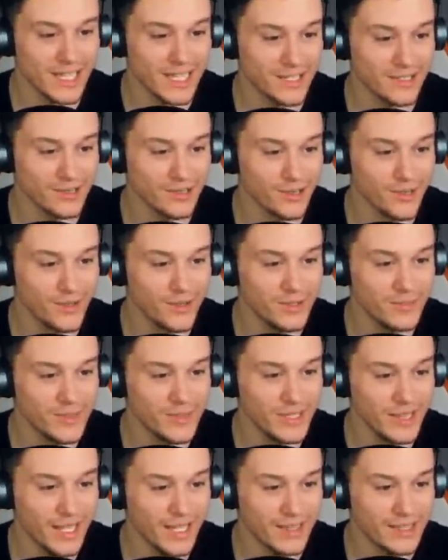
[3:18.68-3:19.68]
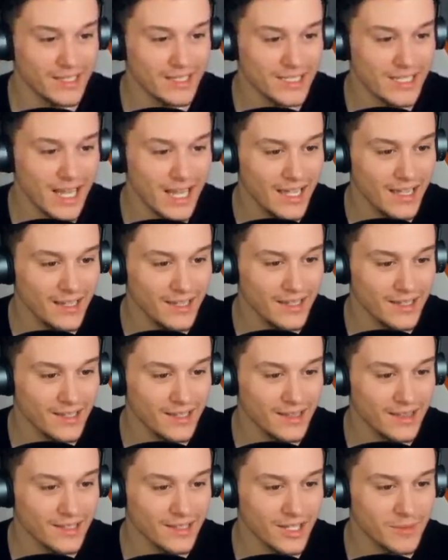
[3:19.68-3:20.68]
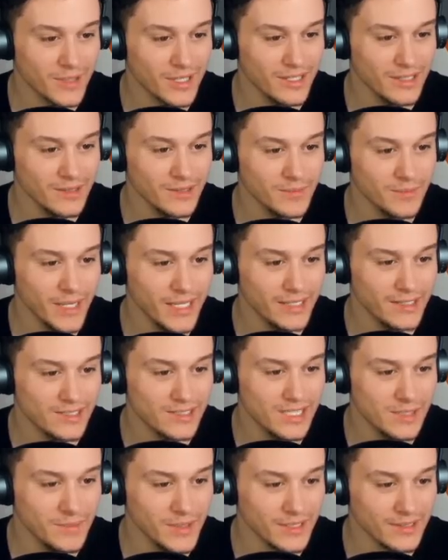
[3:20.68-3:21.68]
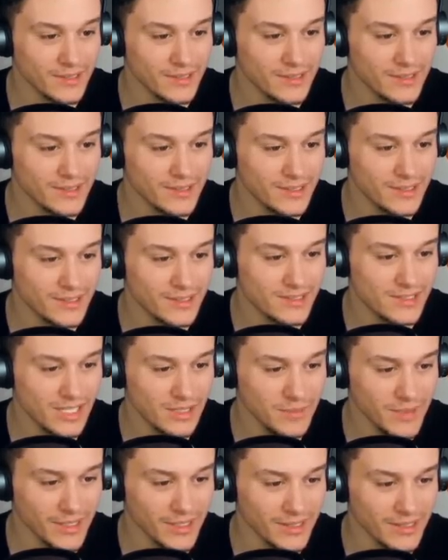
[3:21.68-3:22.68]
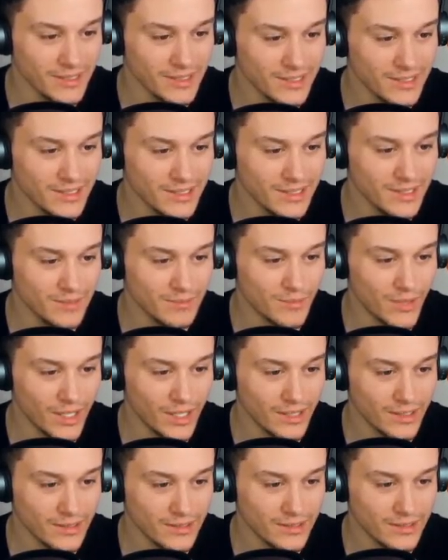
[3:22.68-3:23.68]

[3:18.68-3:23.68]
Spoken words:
like lure them in like this guy. Come on, mate, see me. See me. Bruh.